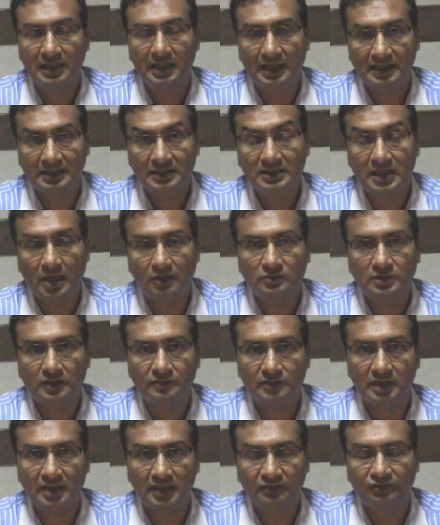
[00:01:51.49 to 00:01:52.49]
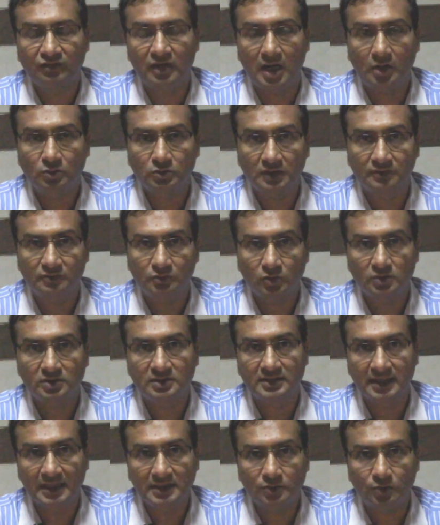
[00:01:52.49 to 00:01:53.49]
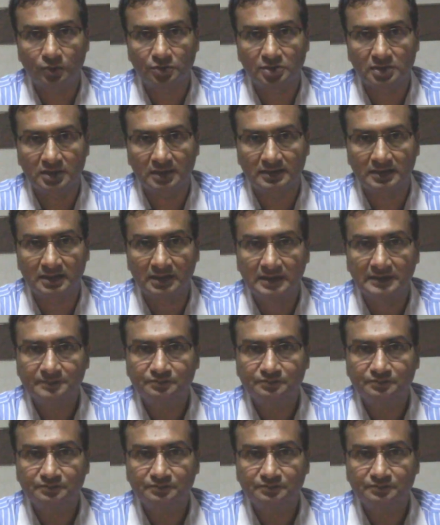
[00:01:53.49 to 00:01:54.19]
And if out of those 10 questions,